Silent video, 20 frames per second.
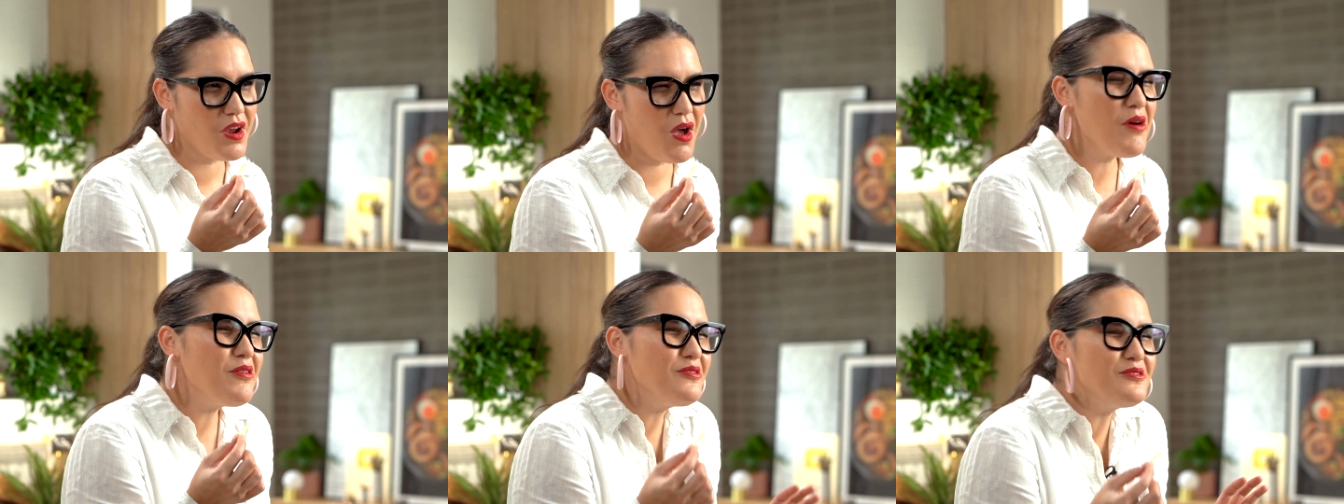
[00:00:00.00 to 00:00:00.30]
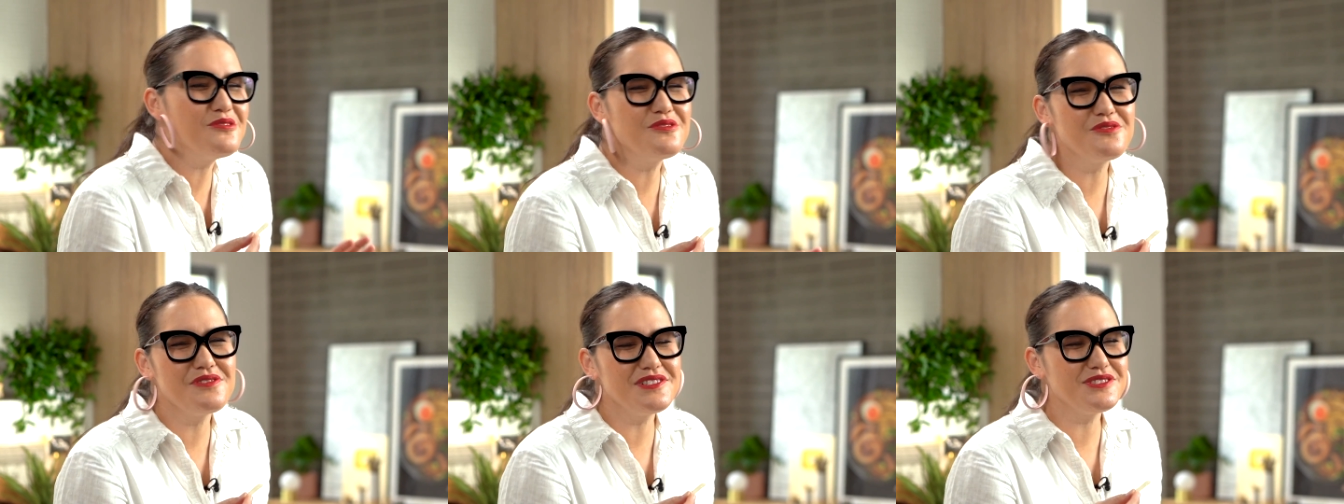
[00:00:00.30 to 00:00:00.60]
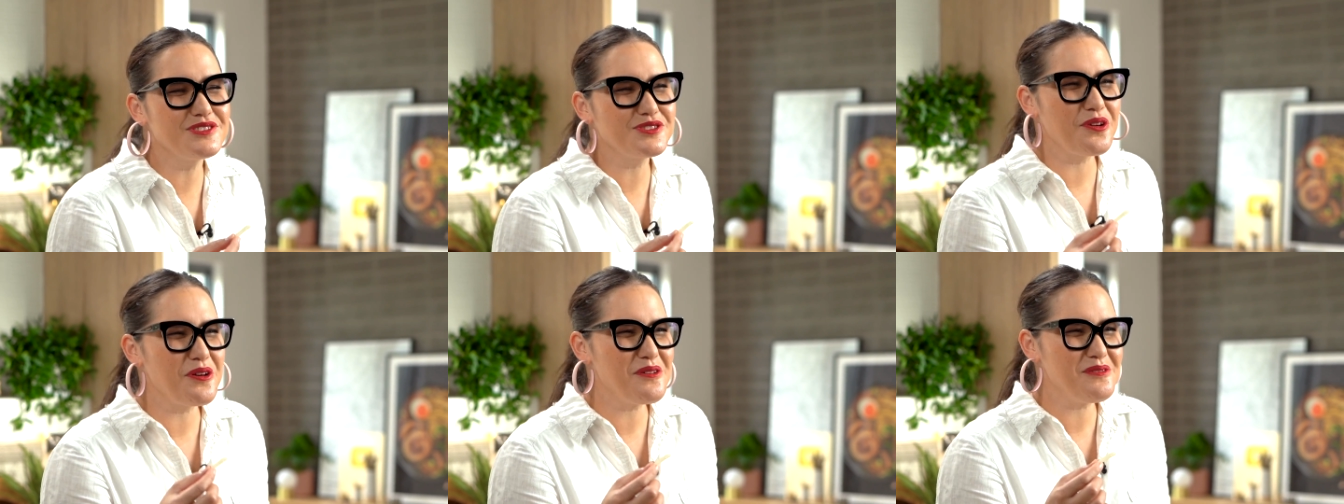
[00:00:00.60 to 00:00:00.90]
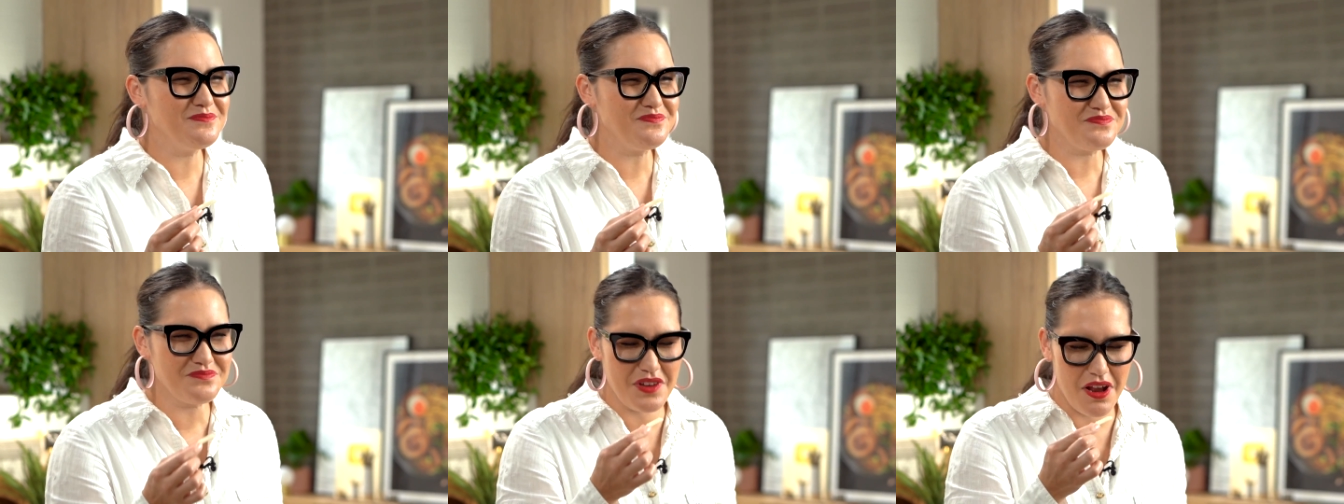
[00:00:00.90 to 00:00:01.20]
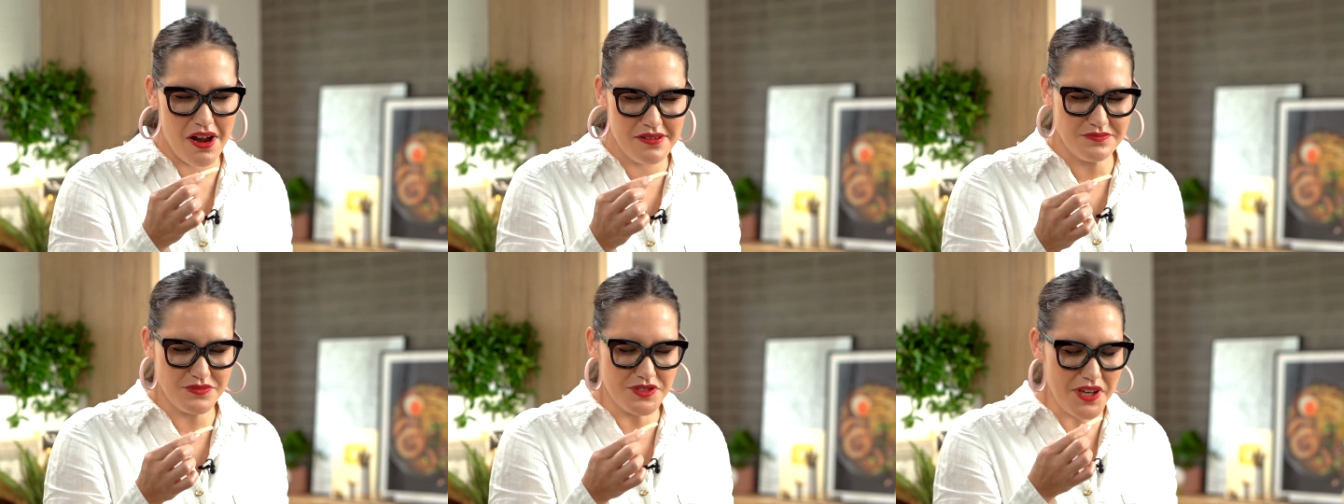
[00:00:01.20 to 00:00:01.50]
Oh, that's good.
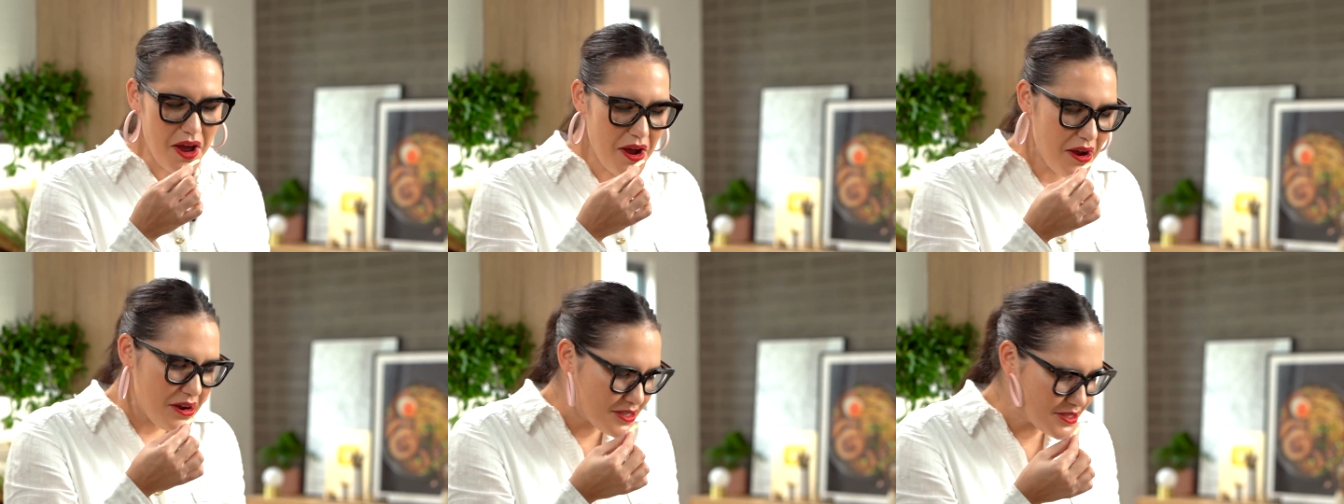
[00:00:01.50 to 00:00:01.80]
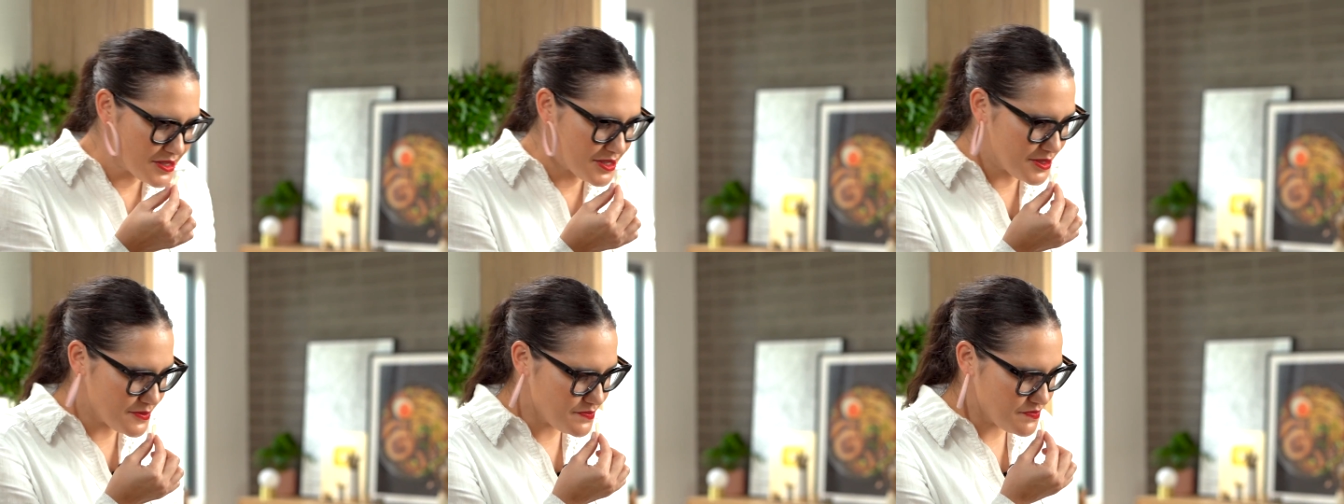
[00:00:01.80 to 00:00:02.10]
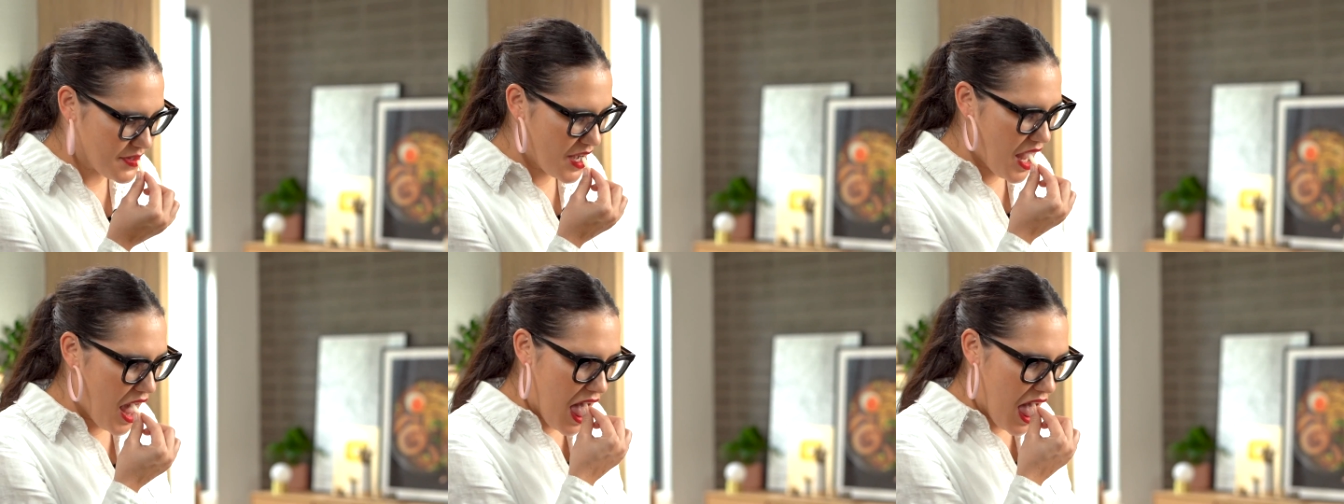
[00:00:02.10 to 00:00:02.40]
Yum!